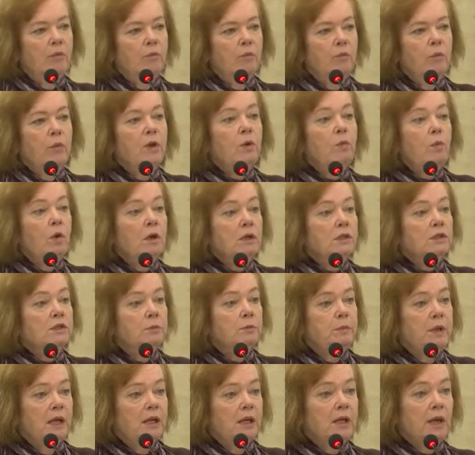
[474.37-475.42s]
we want to
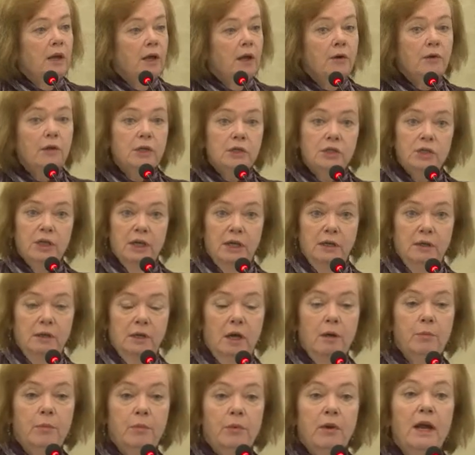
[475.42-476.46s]
be encouraging
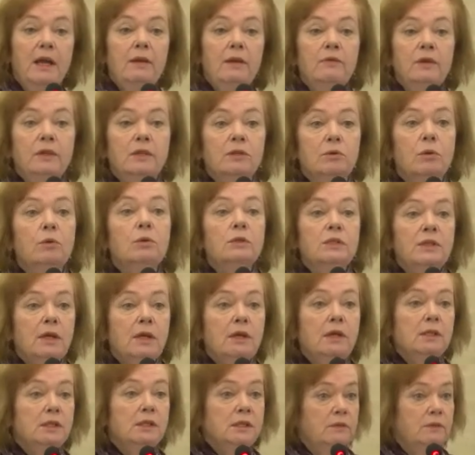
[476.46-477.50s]
a private
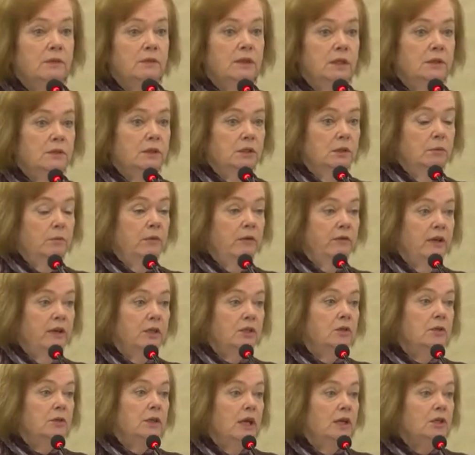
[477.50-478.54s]
alternative system of
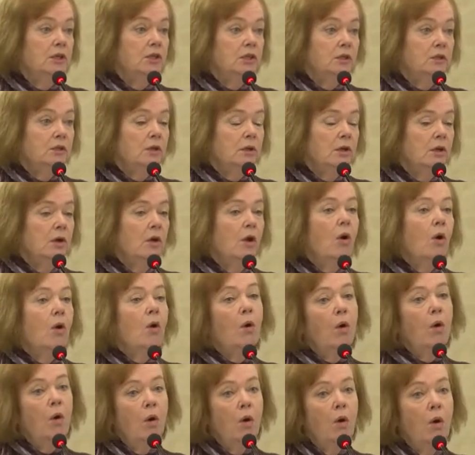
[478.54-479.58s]
education
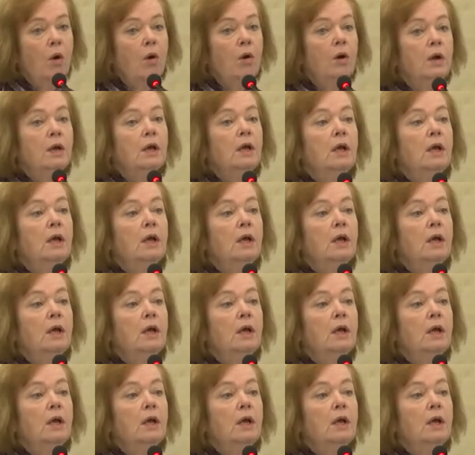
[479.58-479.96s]
or